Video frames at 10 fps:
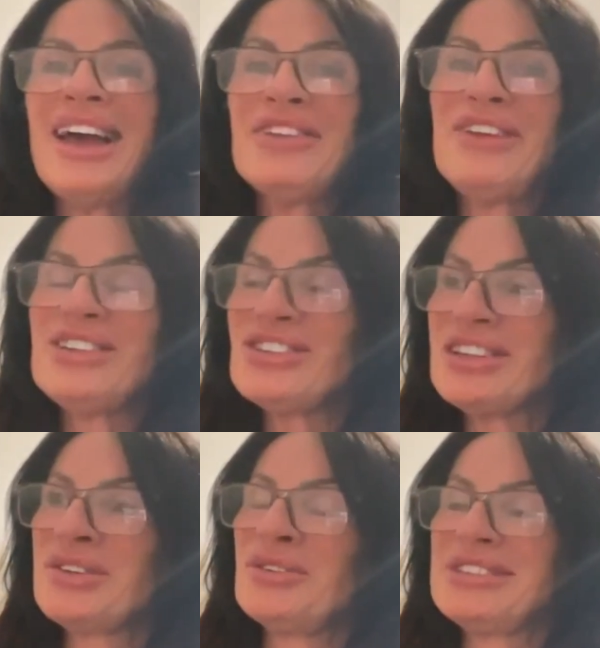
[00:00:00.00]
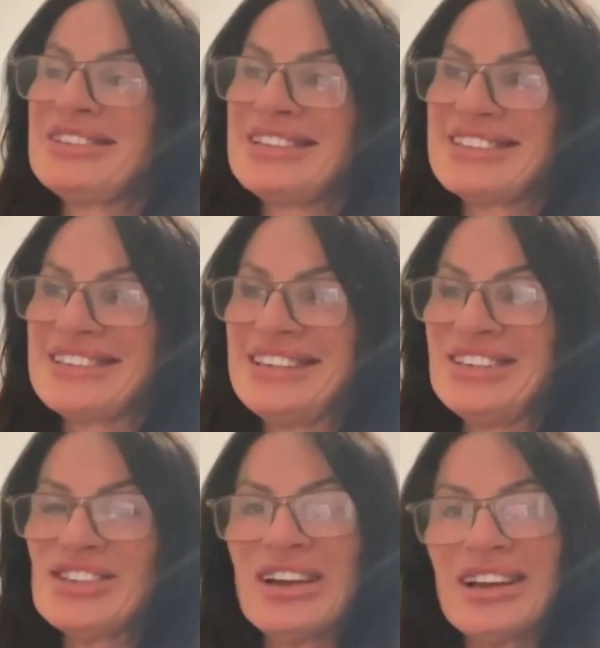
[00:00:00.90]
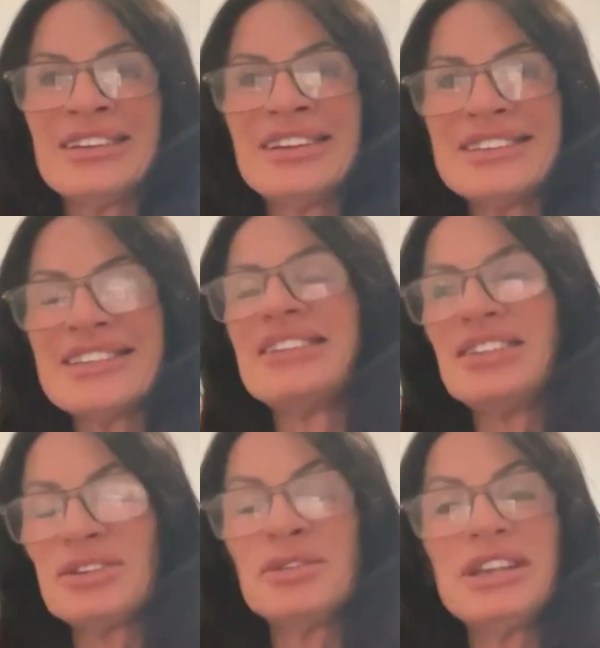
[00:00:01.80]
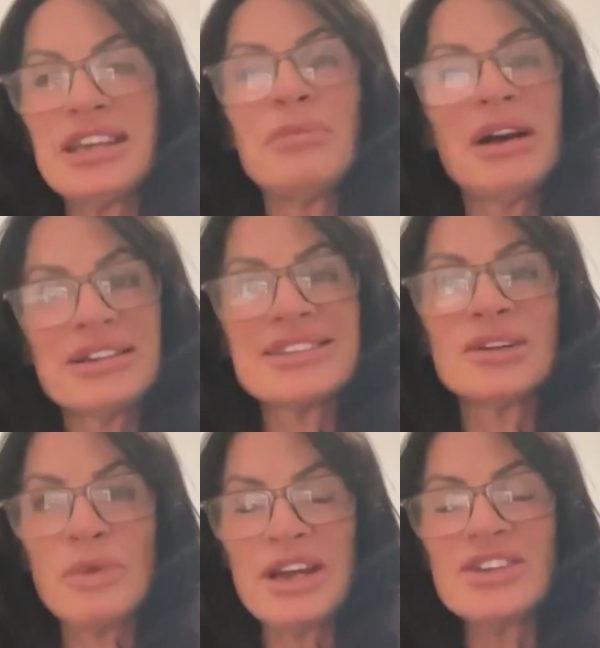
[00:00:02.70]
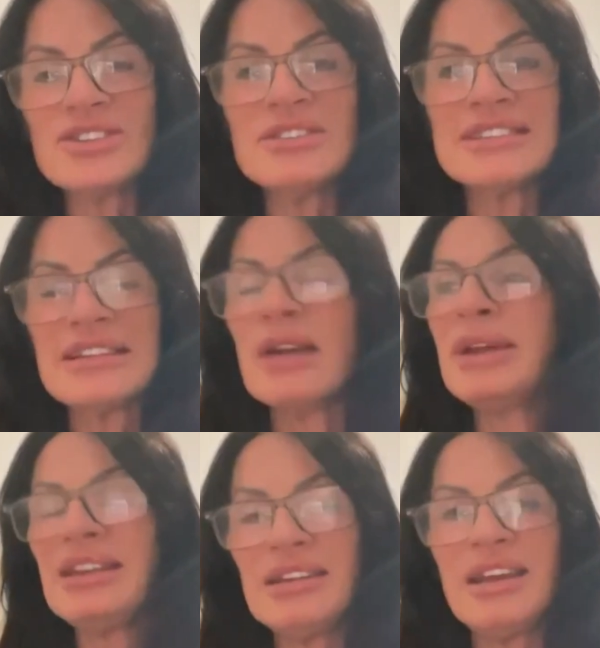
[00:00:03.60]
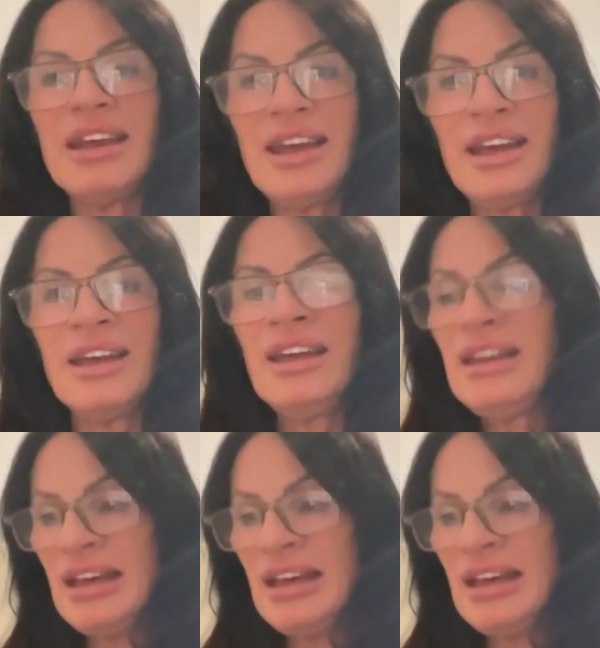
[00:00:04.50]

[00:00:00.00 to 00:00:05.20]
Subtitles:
And eventually got to the stage, he said, are you going to keep asking questions? And I went, yeah.